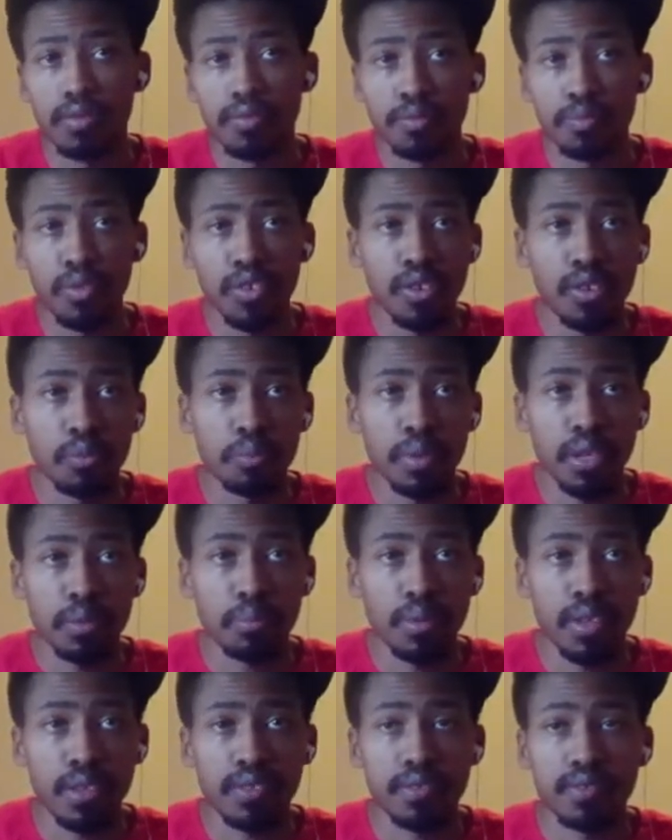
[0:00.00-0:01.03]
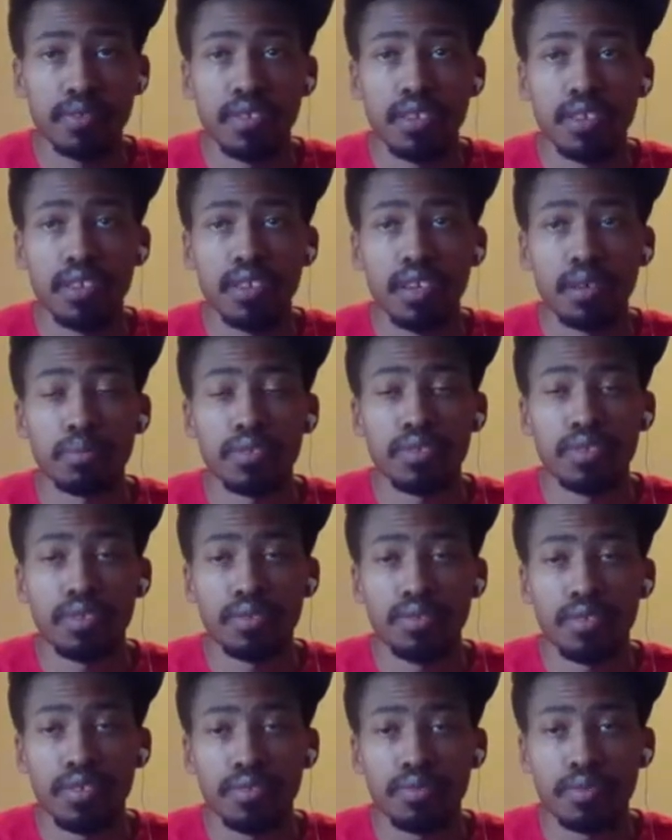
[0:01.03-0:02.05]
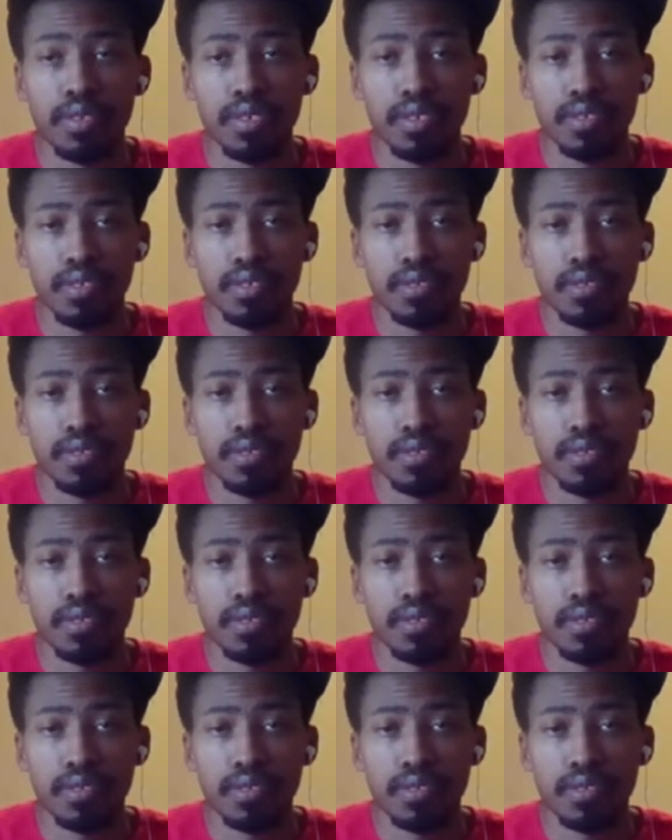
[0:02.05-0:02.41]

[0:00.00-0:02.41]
Real big episode this week.